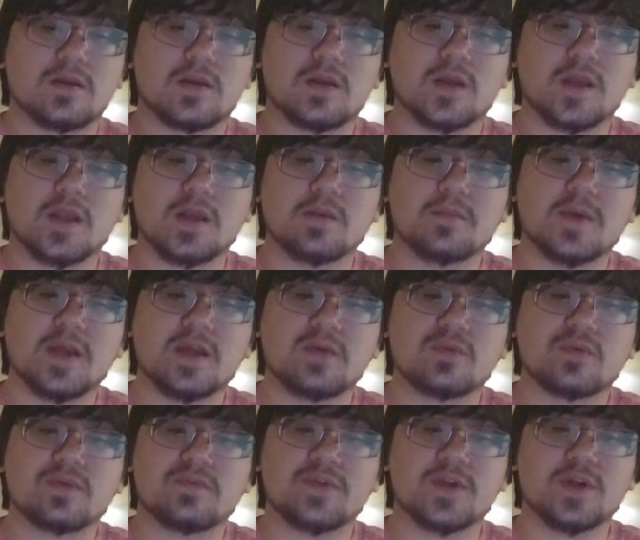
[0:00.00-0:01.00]
anime
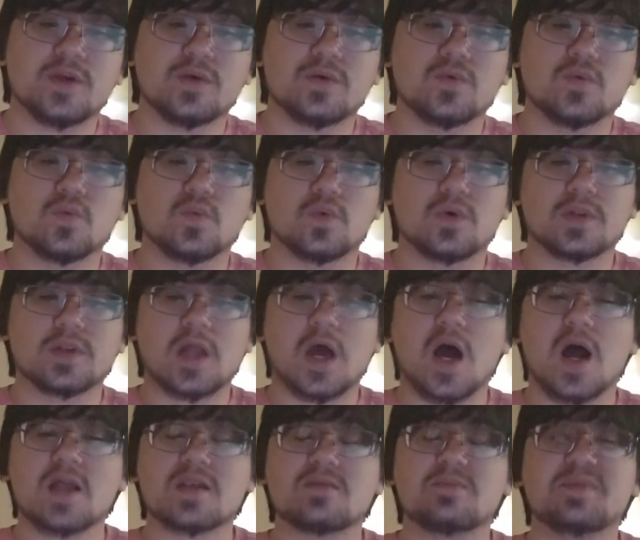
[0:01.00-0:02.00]
review will
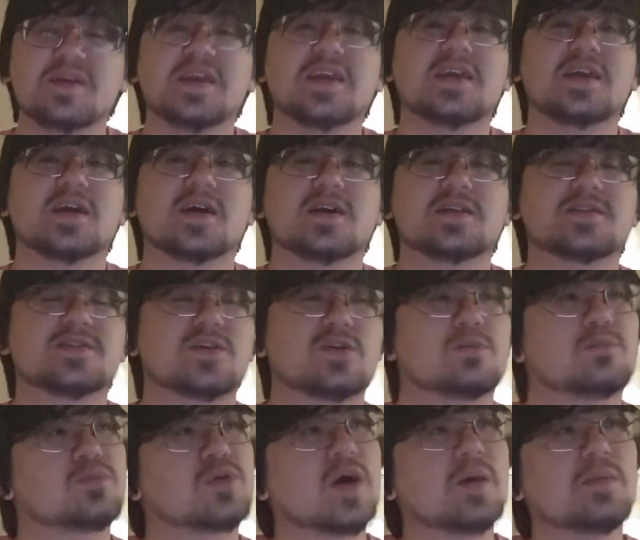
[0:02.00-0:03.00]
not be until
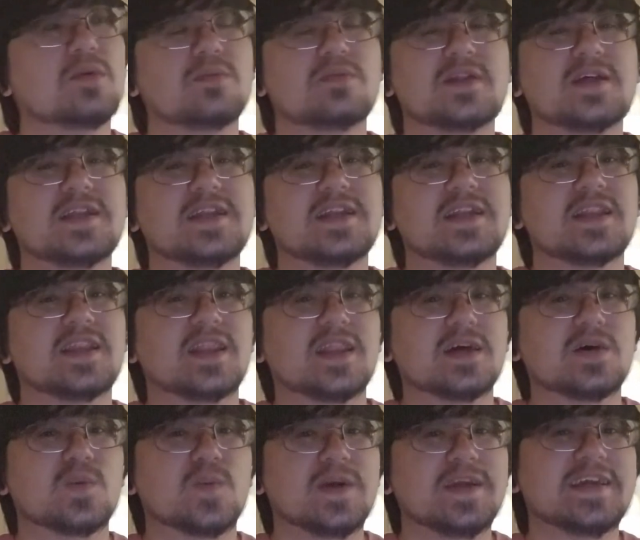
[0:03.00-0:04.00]
probably
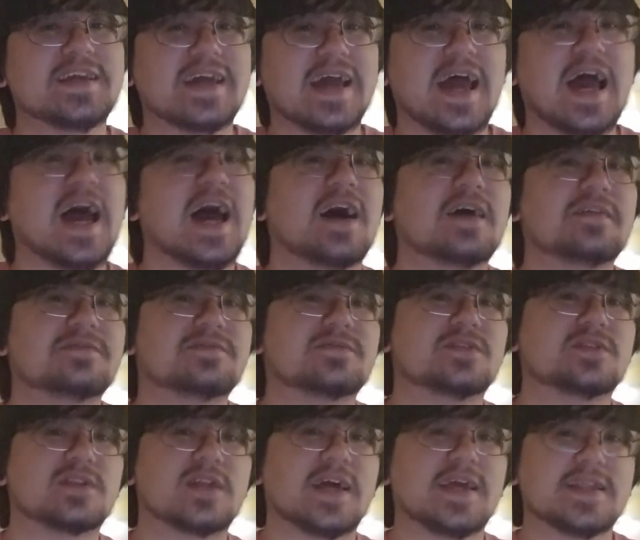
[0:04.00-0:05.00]
the week
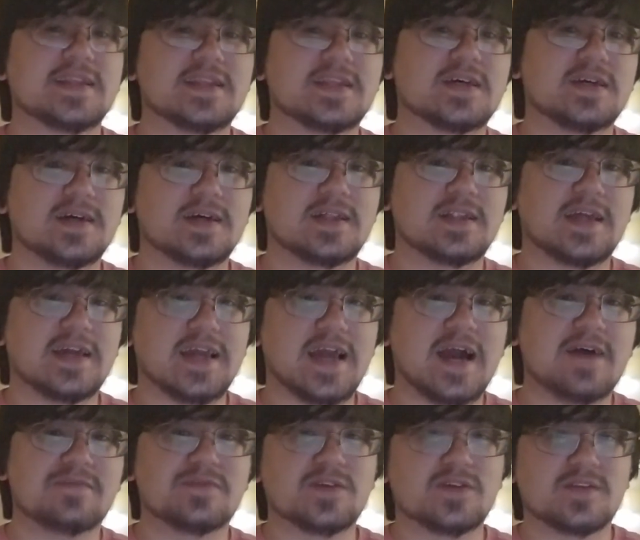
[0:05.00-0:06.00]
after,
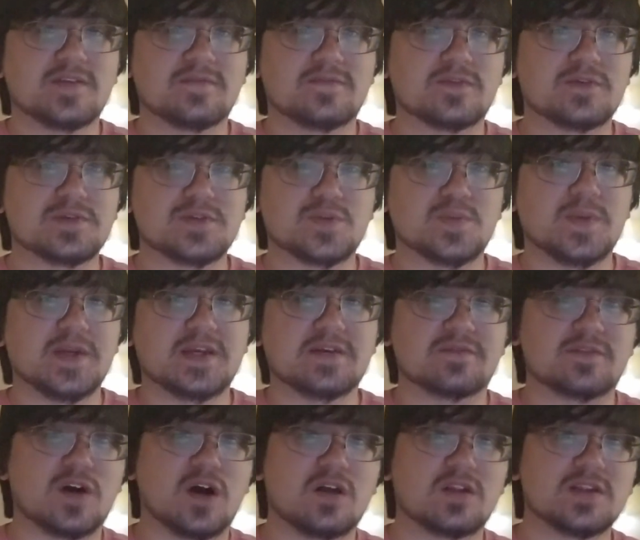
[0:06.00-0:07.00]
after the first week of
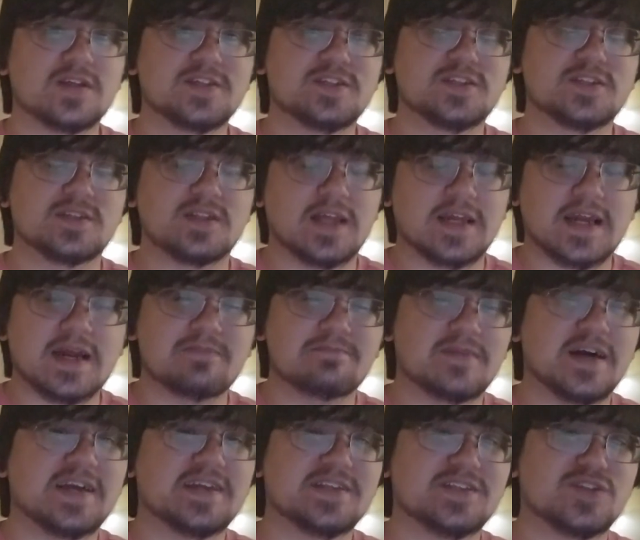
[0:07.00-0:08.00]
college. Like, I
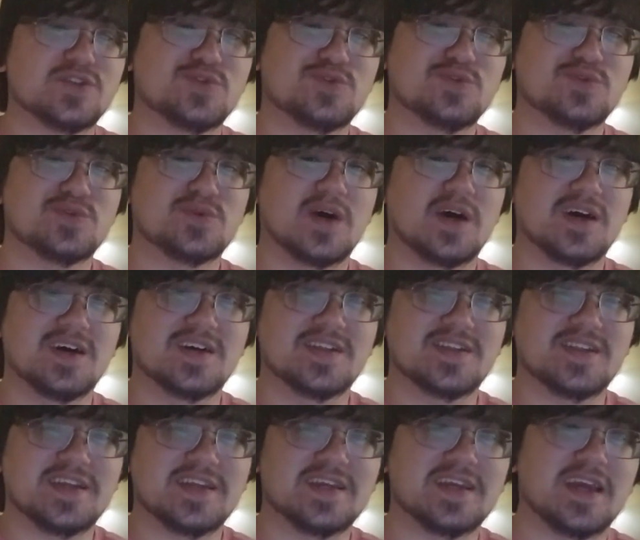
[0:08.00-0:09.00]
might do
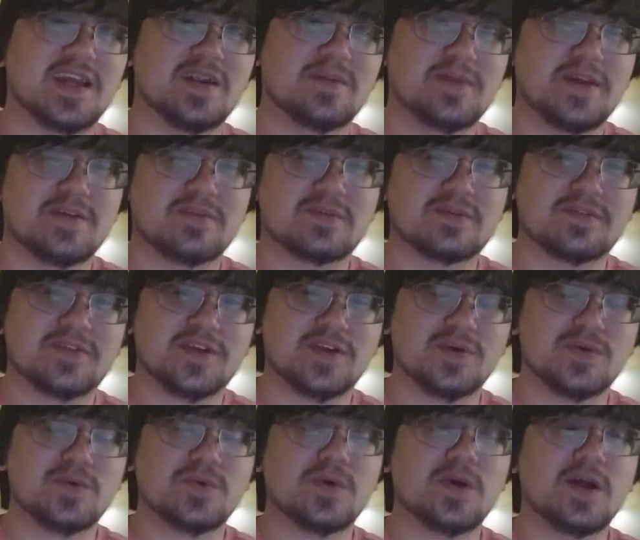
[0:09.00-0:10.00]
the anime
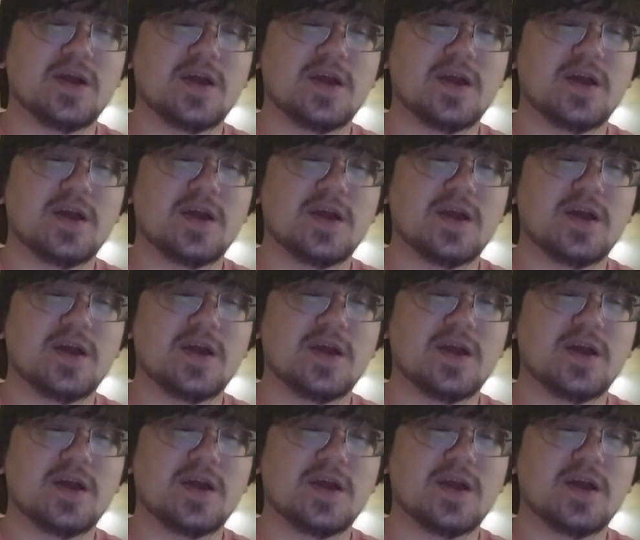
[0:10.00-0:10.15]
review.